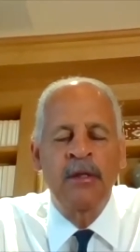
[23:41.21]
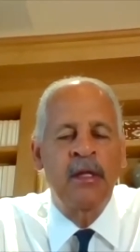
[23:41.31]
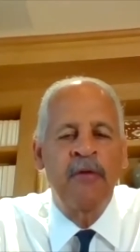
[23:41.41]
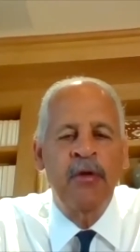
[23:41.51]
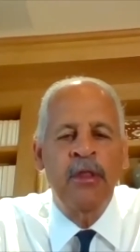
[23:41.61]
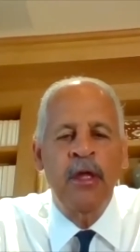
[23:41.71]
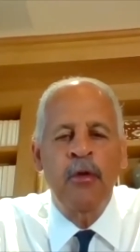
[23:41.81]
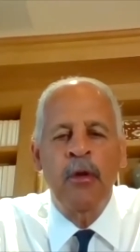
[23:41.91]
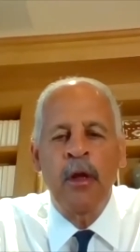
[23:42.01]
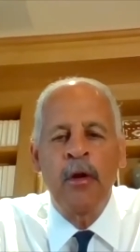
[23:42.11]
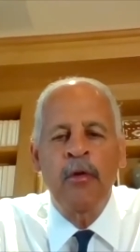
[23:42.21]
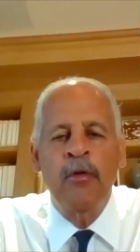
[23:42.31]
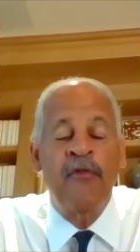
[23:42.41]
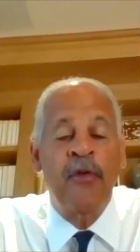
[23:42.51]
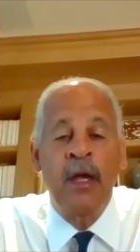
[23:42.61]
And then everything you learn,
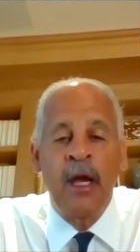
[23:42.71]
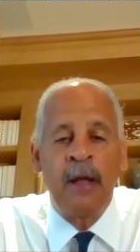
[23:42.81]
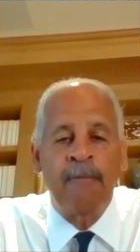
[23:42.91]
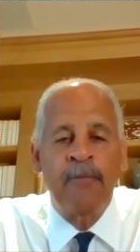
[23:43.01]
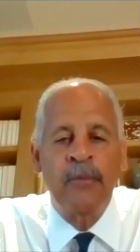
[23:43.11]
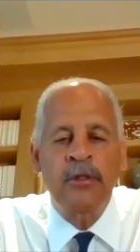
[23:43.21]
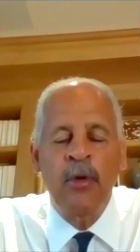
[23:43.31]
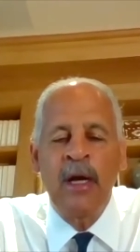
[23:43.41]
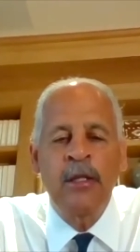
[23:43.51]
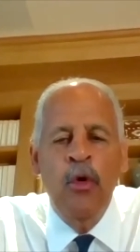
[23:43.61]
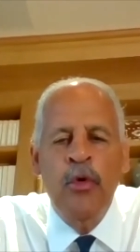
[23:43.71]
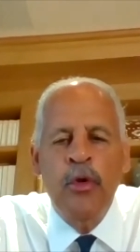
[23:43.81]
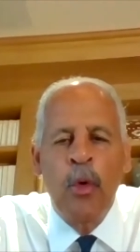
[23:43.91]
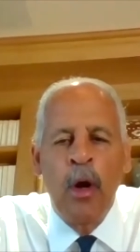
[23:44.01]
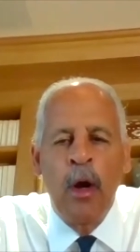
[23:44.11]
you forget. So I know who
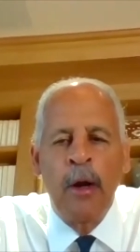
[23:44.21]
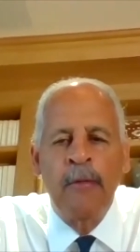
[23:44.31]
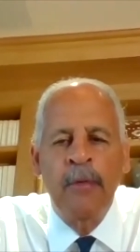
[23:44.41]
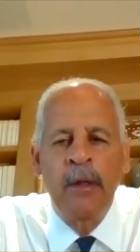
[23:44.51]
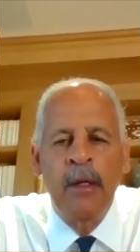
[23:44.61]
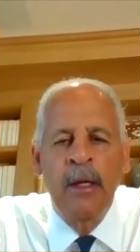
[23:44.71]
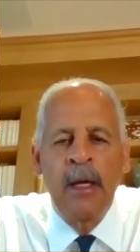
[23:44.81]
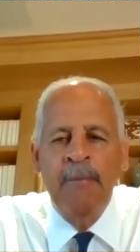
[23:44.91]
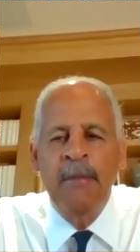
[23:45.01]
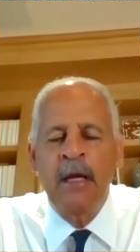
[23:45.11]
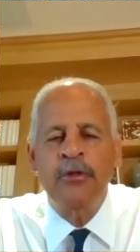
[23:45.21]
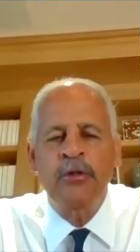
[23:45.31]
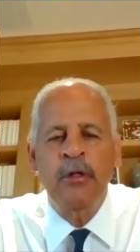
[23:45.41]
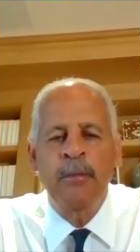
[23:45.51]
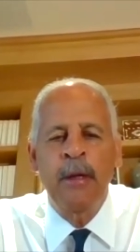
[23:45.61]
you are. I'm not
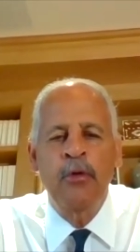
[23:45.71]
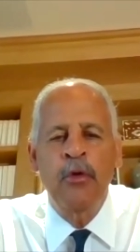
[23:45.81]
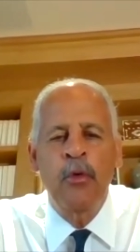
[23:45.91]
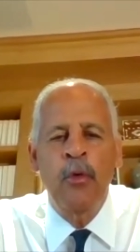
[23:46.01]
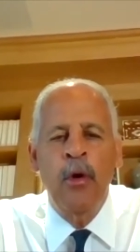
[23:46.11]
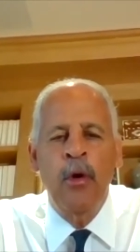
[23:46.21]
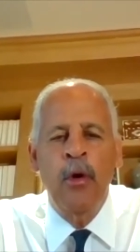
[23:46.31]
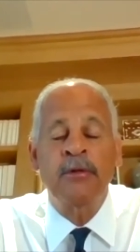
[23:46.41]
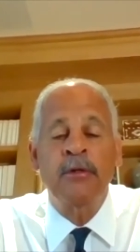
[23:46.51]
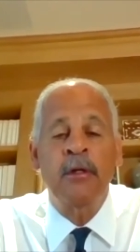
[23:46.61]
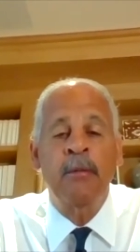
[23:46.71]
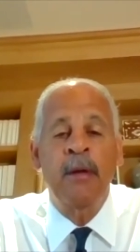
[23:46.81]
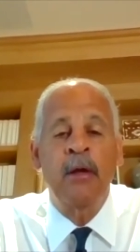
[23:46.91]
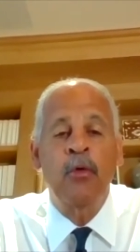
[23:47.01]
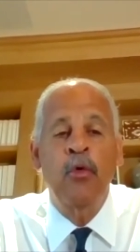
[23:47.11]
concerned about who you are. I'm concerned
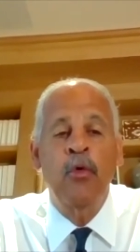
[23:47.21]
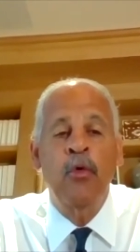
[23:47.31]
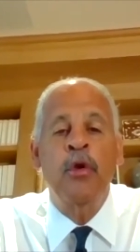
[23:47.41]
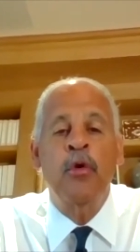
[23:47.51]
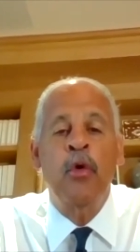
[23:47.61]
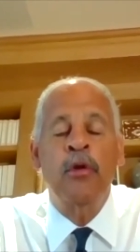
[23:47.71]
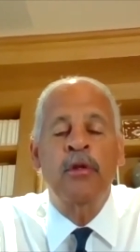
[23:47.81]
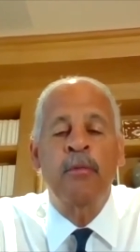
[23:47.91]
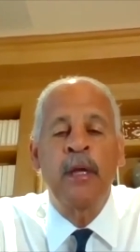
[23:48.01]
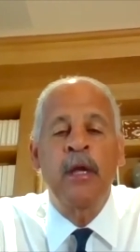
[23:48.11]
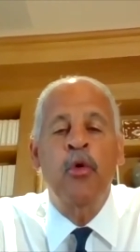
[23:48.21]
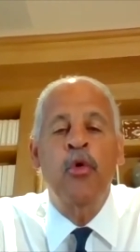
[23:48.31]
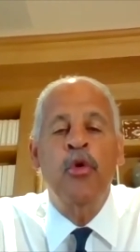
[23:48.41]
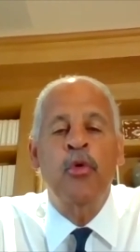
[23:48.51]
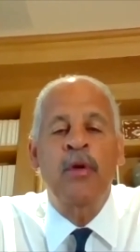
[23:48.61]
about who you're going to be
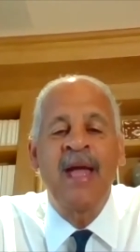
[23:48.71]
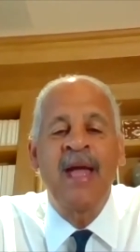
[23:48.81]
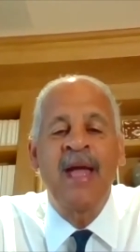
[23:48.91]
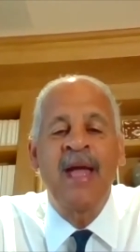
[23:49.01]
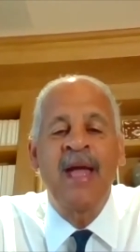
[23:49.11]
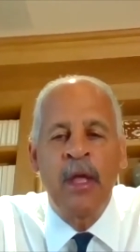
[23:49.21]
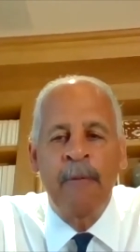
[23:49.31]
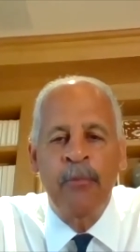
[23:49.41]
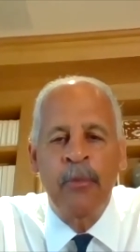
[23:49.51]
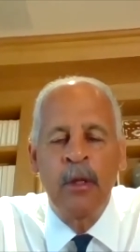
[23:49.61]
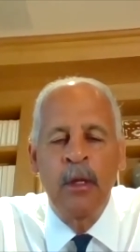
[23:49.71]
or who you can be.